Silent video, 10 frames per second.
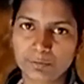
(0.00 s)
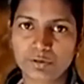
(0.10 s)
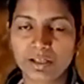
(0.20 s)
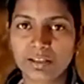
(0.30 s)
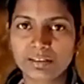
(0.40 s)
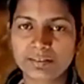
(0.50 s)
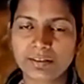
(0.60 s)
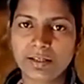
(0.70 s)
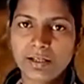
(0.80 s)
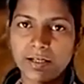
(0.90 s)
You clearly
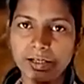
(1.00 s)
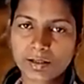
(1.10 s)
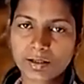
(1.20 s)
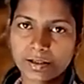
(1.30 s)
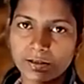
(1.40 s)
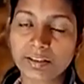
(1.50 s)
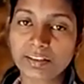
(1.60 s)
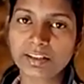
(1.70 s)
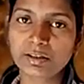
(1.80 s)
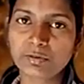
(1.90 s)
see the
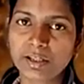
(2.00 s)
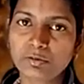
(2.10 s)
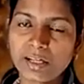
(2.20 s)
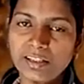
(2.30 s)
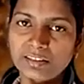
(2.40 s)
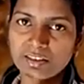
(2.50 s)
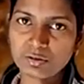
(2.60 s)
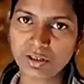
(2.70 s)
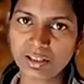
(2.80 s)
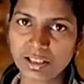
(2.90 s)
region where you light just
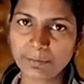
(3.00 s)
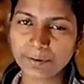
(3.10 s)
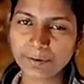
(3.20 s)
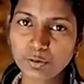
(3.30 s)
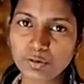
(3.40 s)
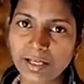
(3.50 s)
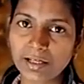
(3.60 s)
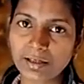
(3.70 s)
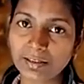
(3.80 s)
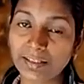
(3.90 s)
one lamp look
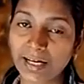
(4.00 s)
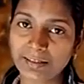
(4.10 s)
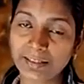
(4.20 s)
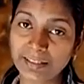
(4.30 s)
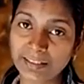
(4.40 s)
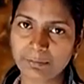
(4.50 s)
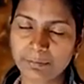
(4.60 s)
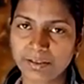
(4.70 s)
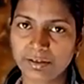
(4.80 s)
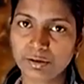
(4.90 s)
like darker in
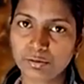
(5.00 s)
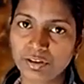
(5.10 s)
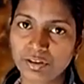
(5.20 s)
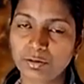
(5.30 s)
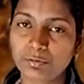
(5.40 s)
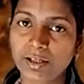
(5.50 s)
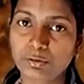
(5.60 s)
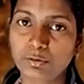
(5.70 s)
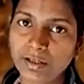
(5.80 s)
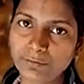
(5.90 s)
comparison to region where
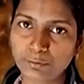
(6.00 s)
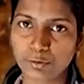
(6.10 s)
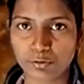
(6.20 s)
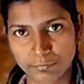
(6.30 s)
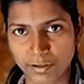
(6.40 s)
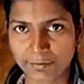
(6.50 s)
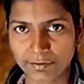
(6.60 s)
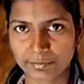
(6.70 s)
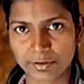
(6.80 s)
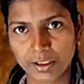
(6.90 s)
you light four to five
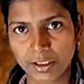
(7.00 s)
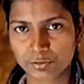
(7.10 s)
lamps.